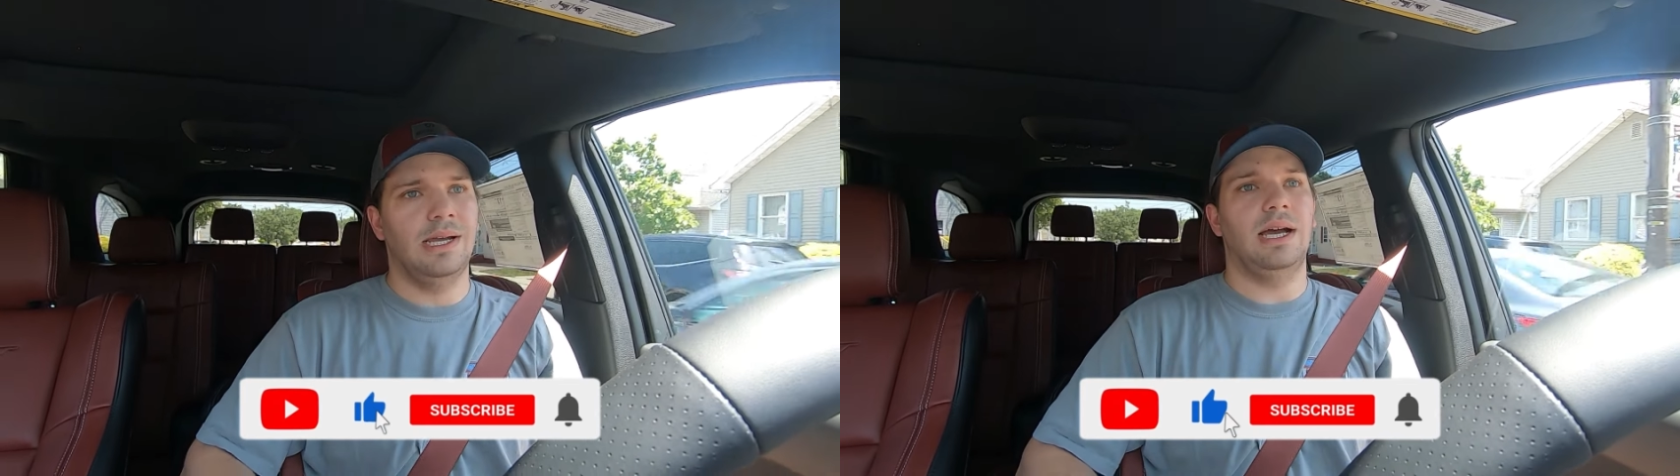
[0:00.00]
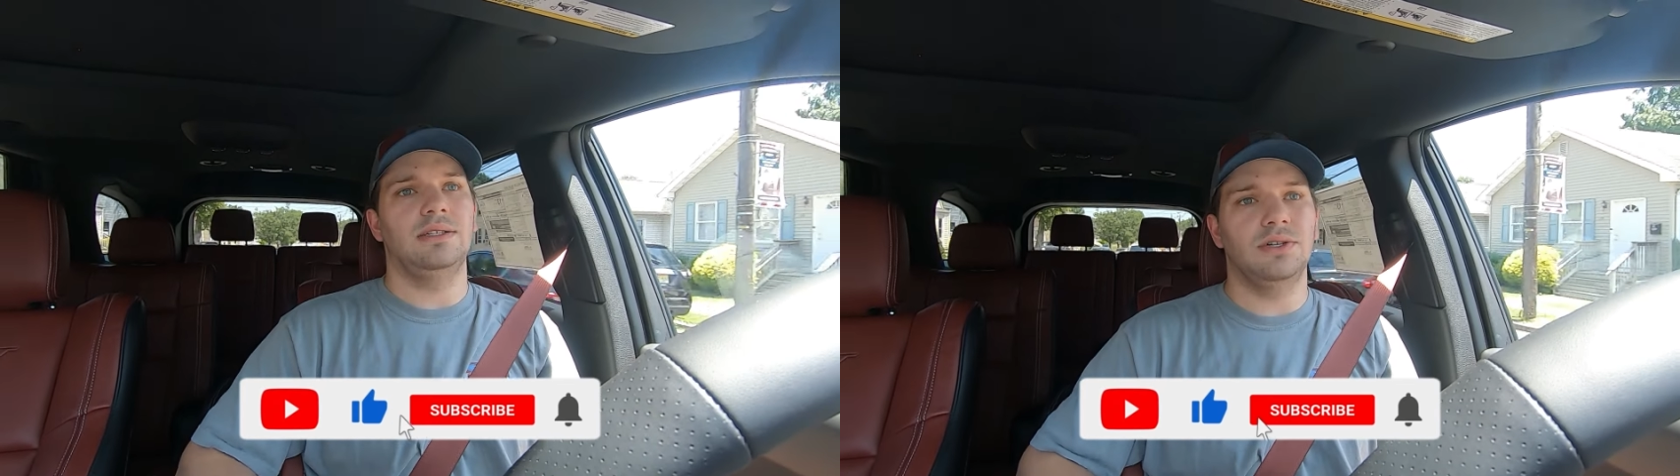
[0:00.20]

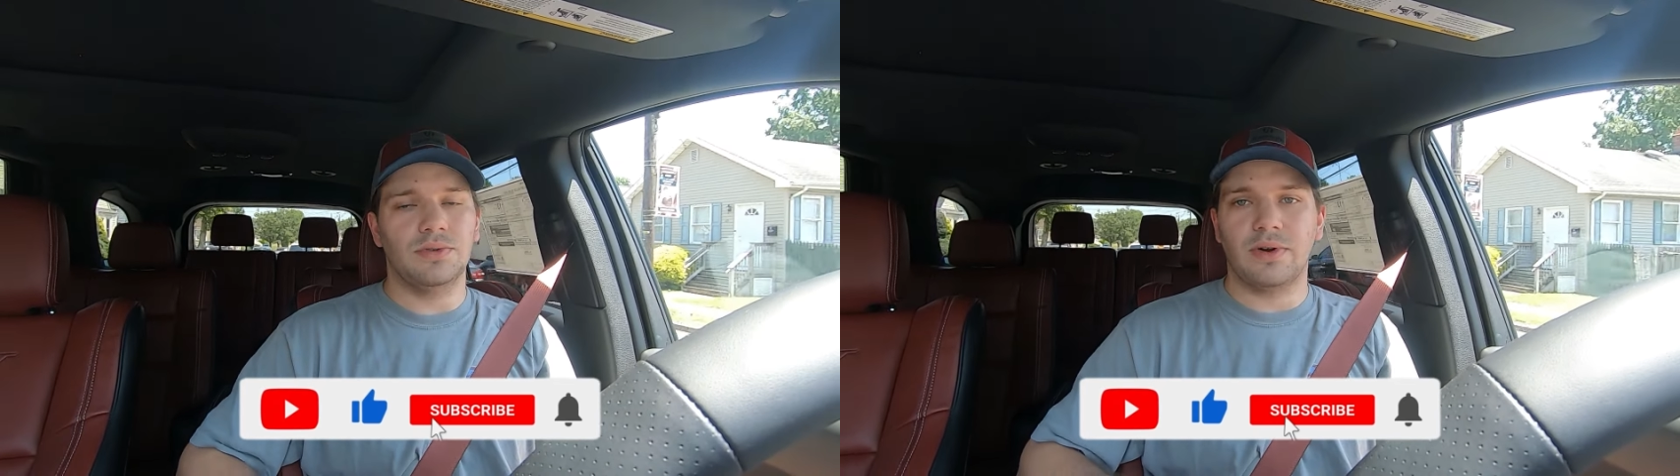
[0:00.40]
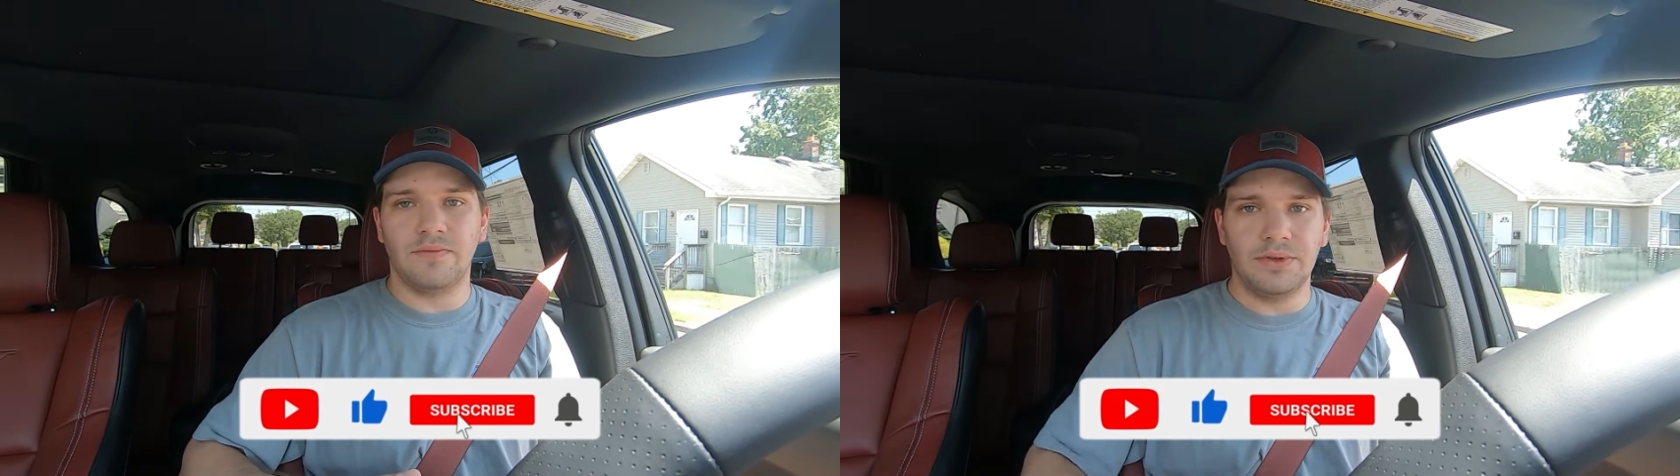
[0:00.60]
I do
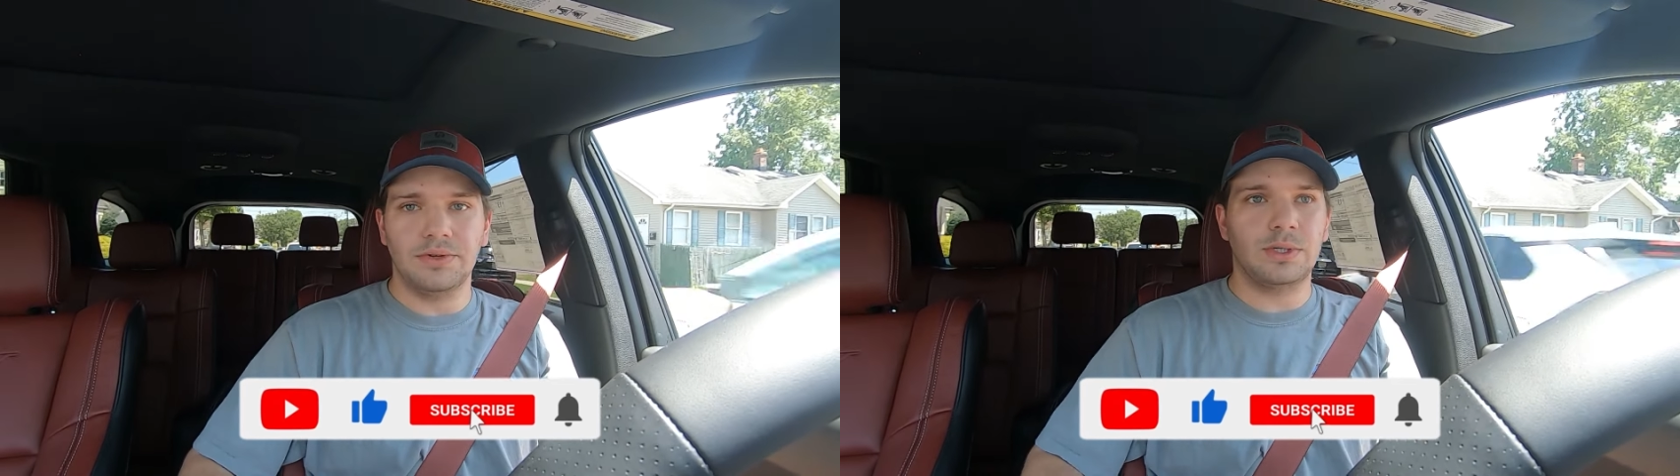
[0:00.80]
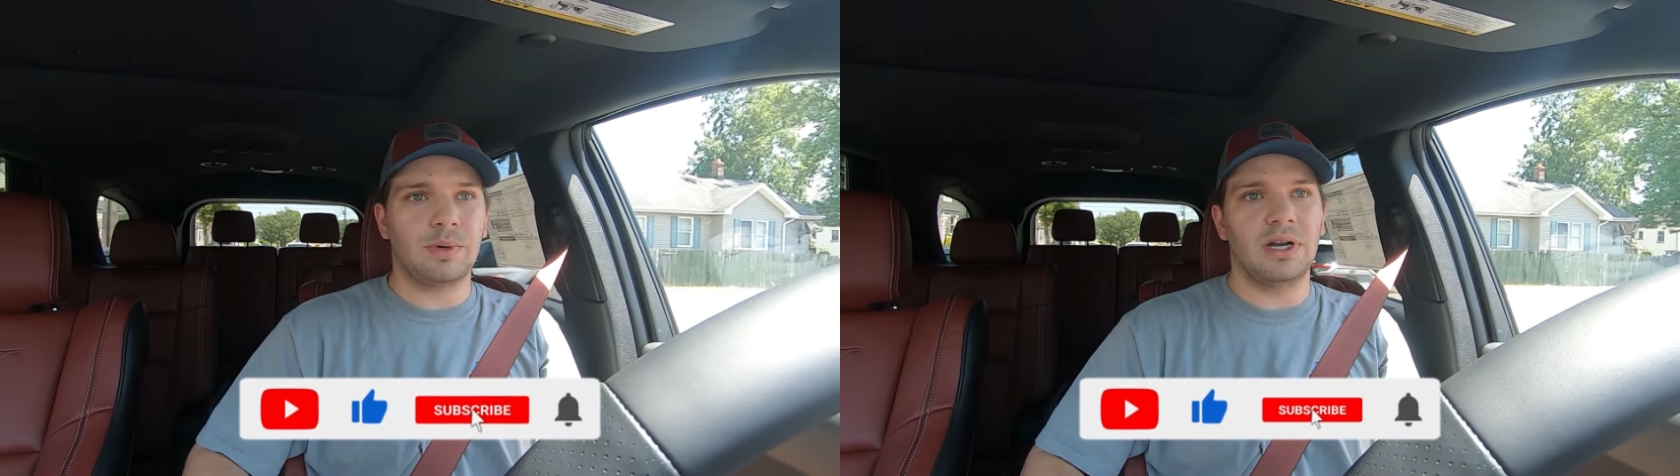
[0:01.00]

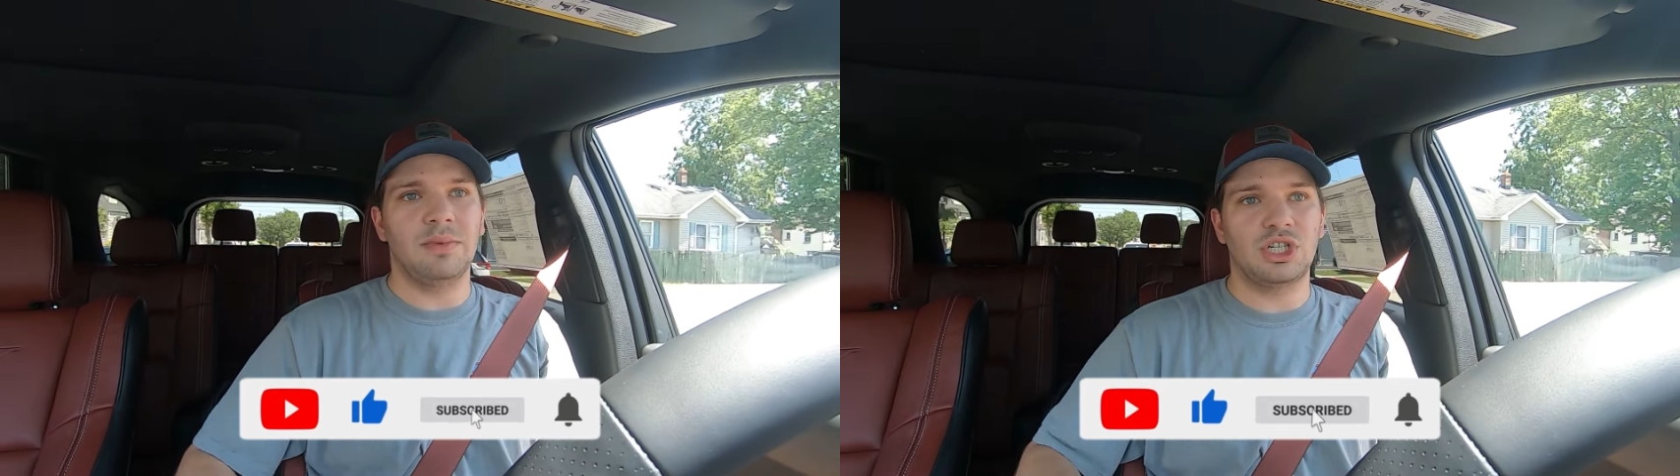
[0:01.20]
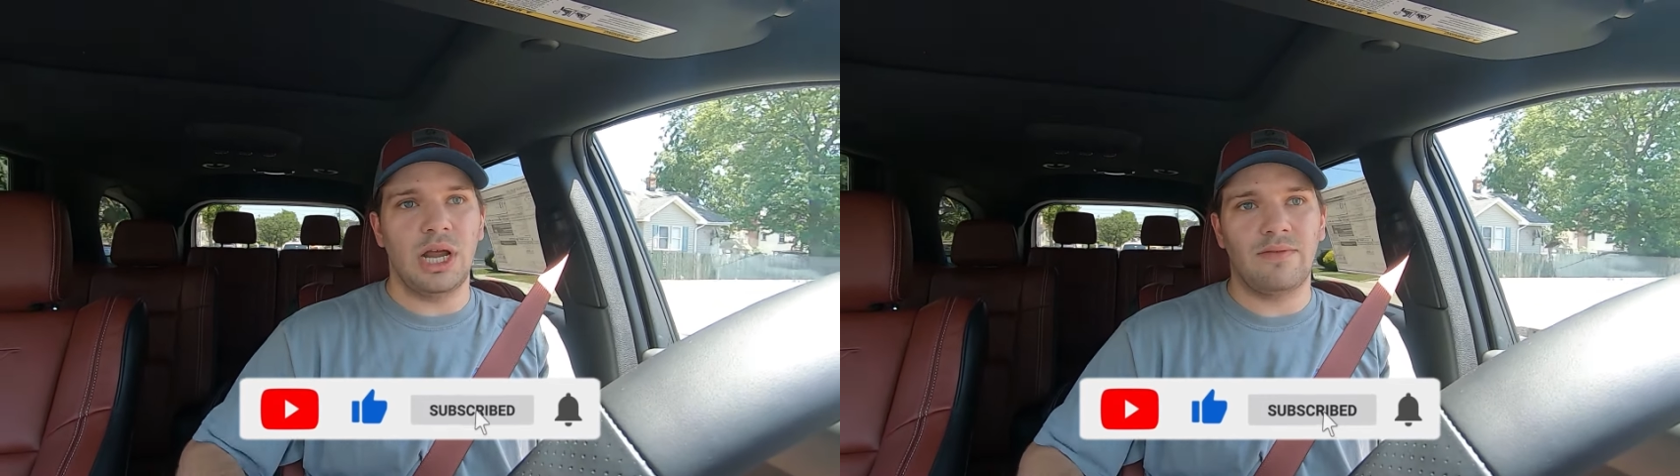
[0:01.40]
reviews pretty
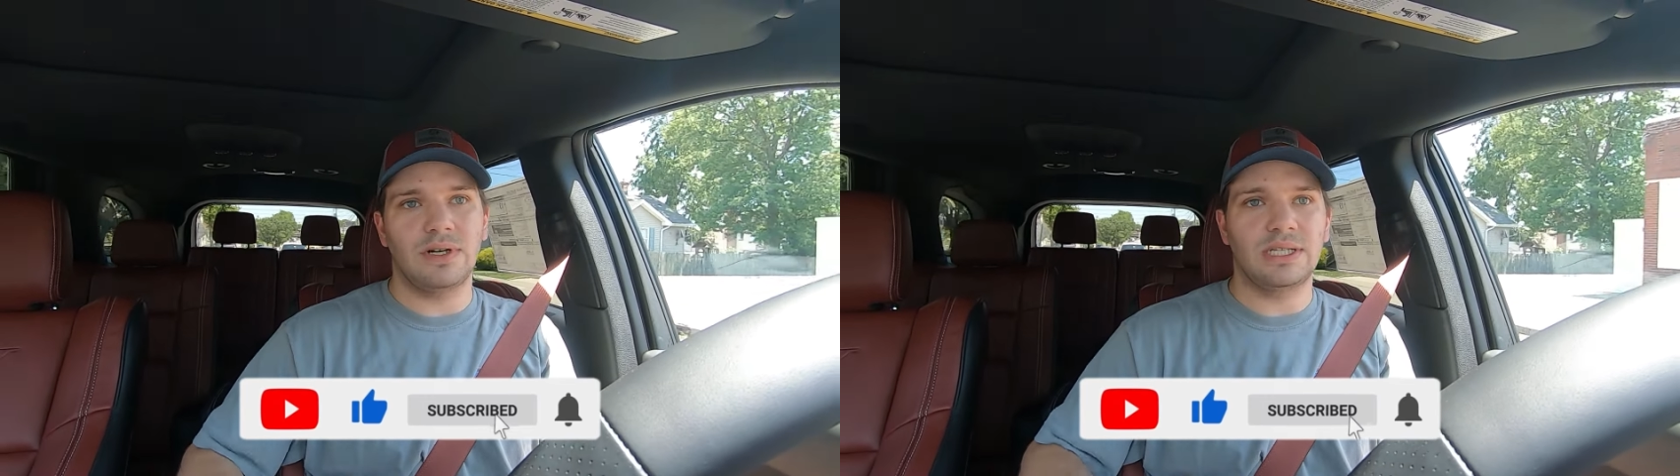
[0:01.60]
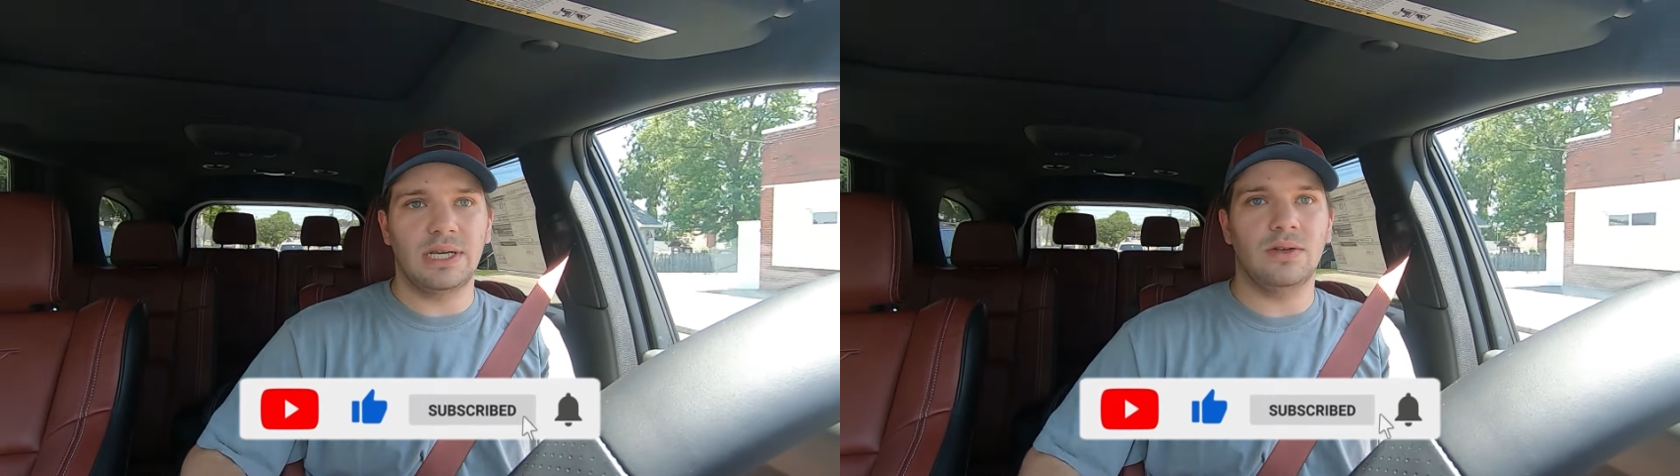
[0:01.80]
much
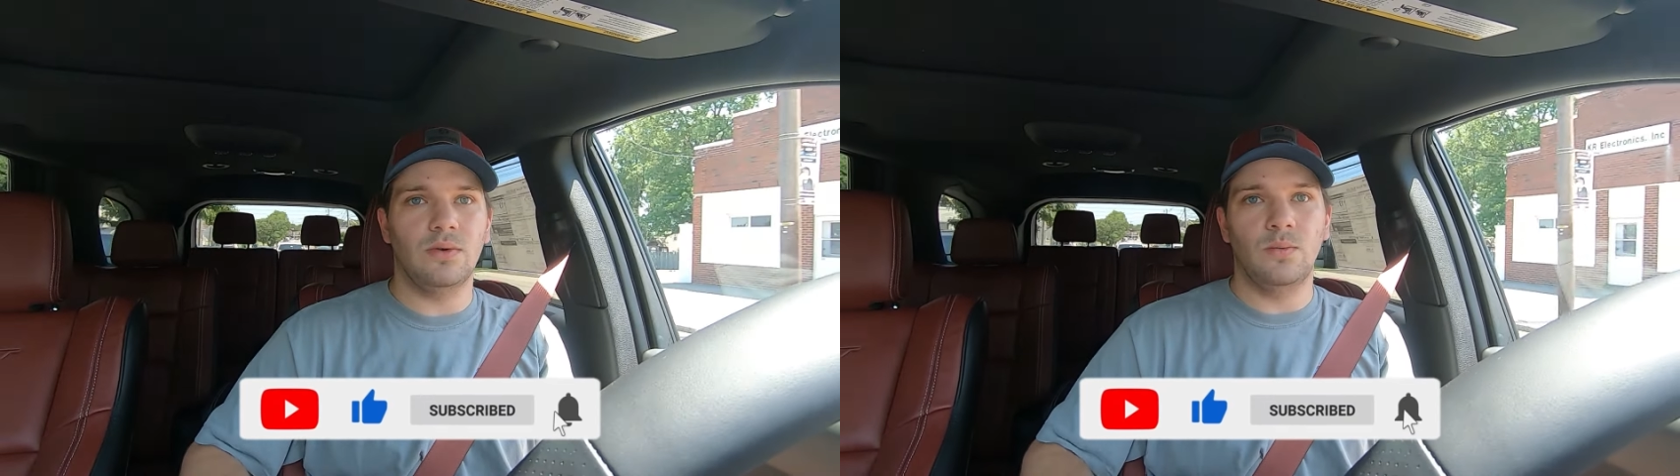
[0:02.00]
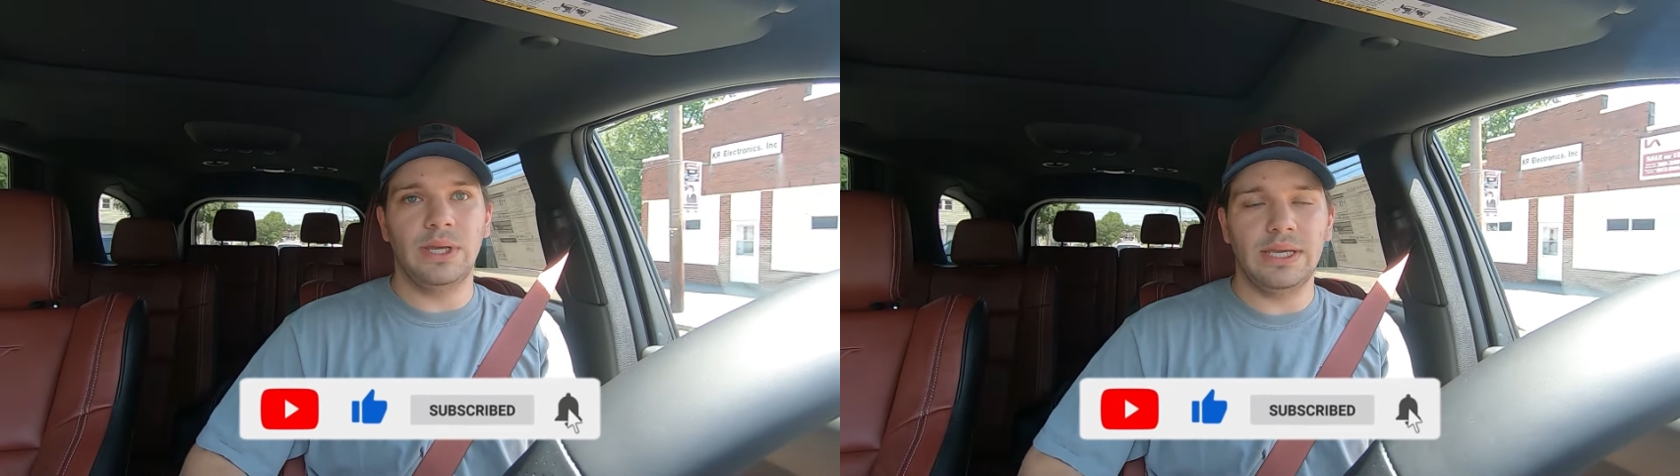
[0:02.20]
every
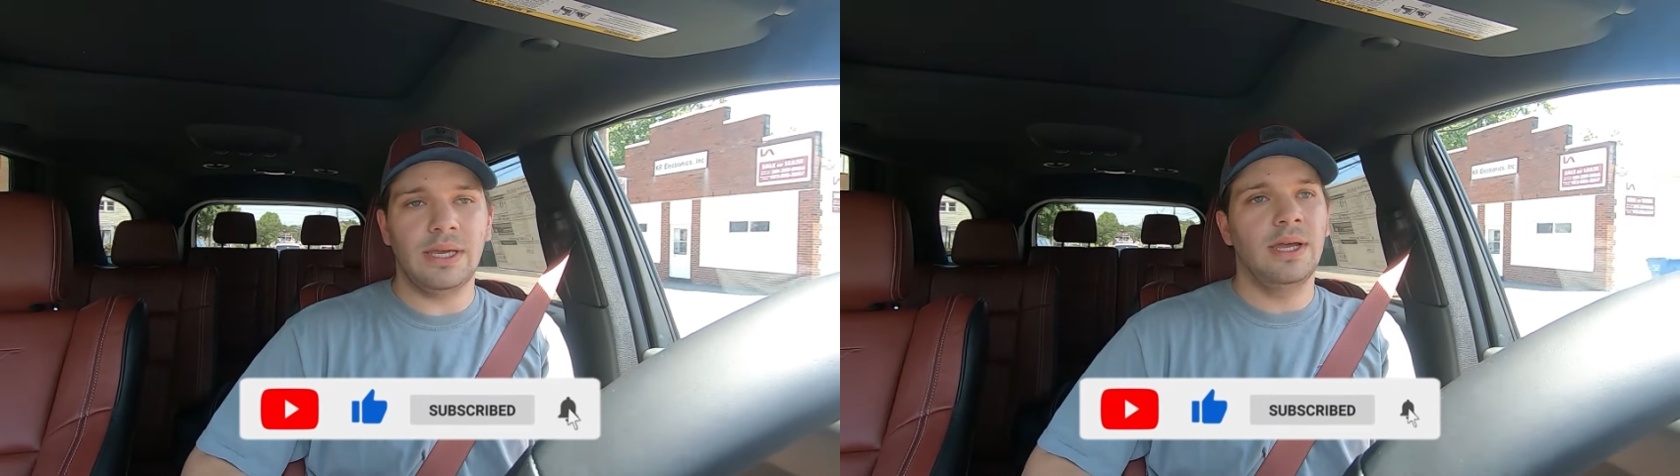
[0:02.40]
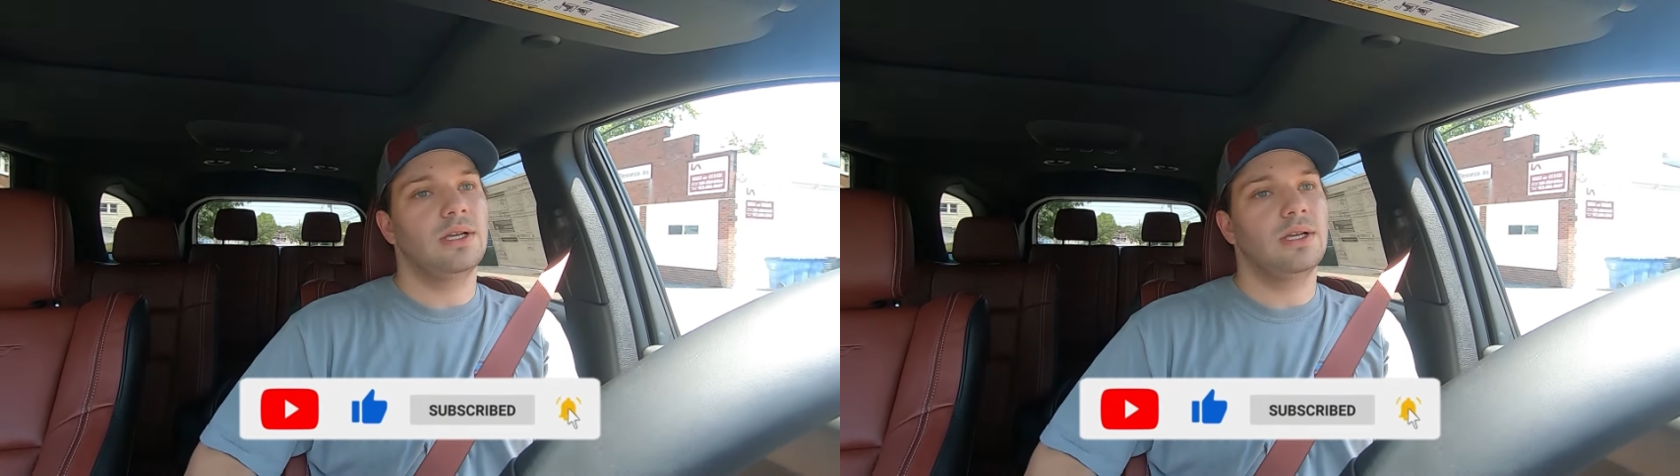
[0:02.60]
single week.